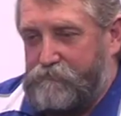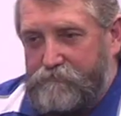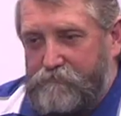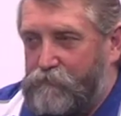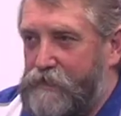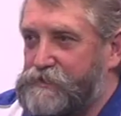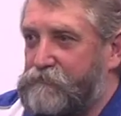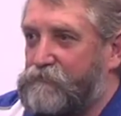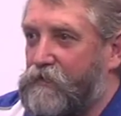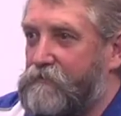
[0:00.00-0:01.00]
Wheat
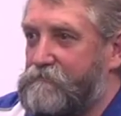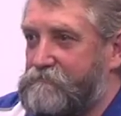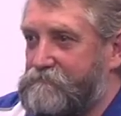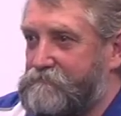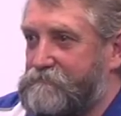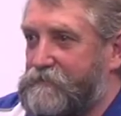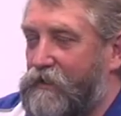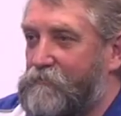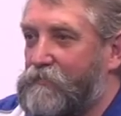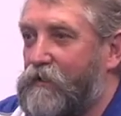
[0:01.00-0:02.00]
Shift Road,
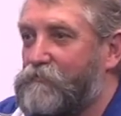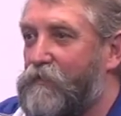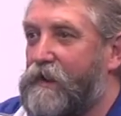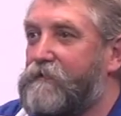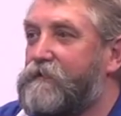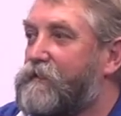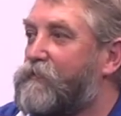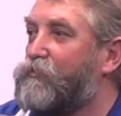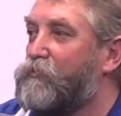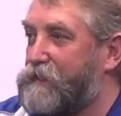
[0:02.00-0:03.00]
home ground,
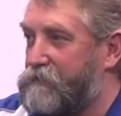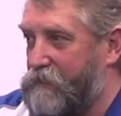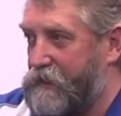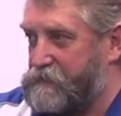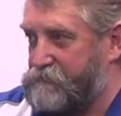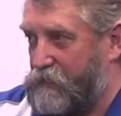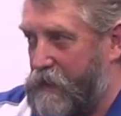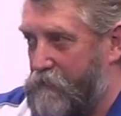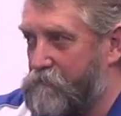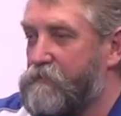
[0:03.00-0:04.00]
a real big advantage for
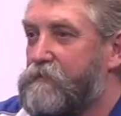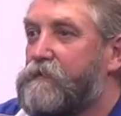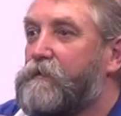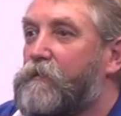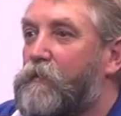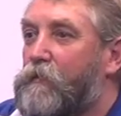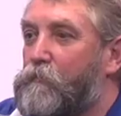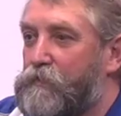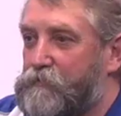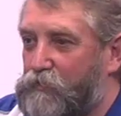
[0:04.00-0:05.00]
them.
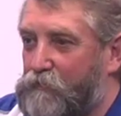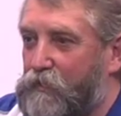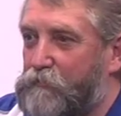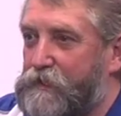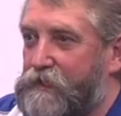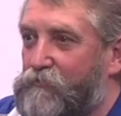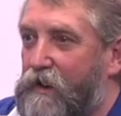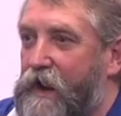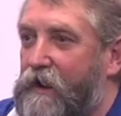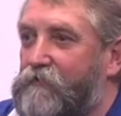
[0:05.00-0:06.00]
But they put them on a bigger
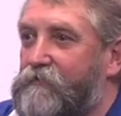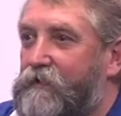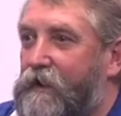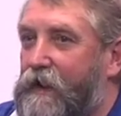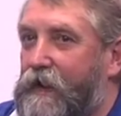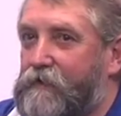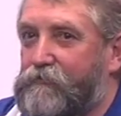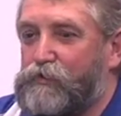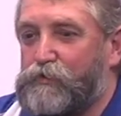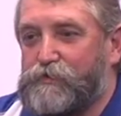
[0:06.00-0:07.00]
ground, and
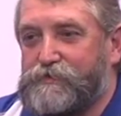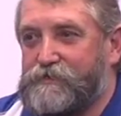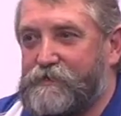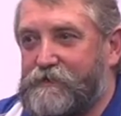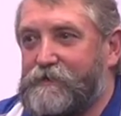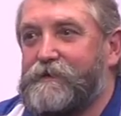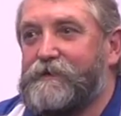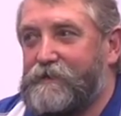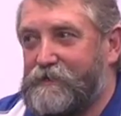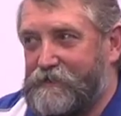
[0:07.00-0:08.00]
of course, few
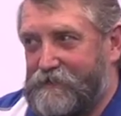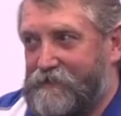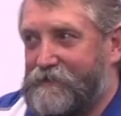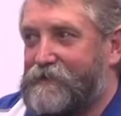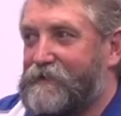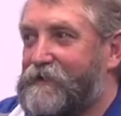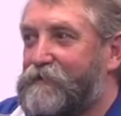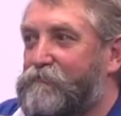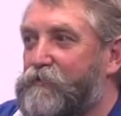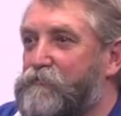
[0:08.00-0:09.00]

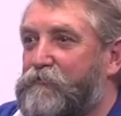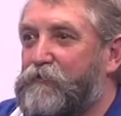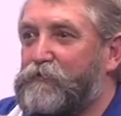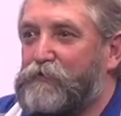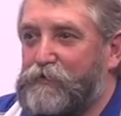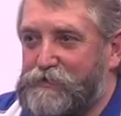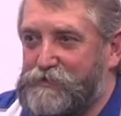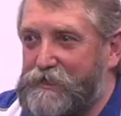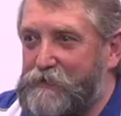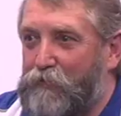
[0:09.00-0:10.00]
of the
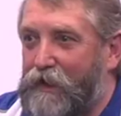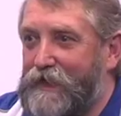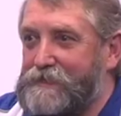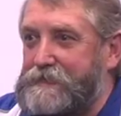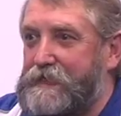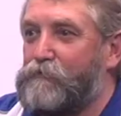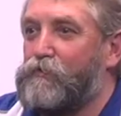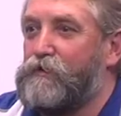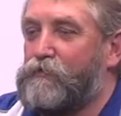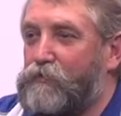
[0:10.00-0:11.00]
senior players
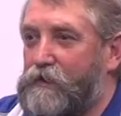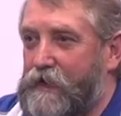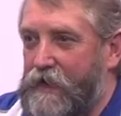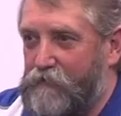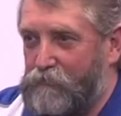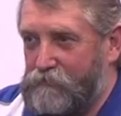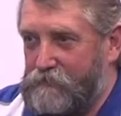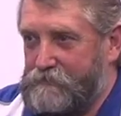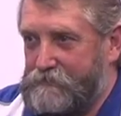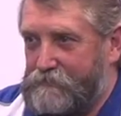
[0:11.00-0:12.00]
weren't quite accountable
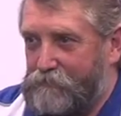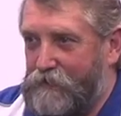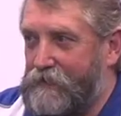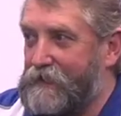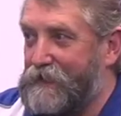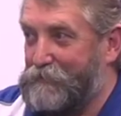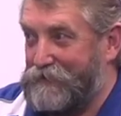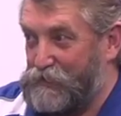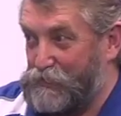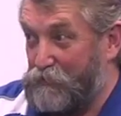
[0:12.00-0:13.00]
when
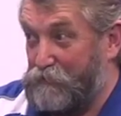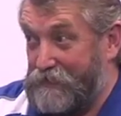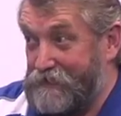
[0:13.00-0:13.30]
they should have been.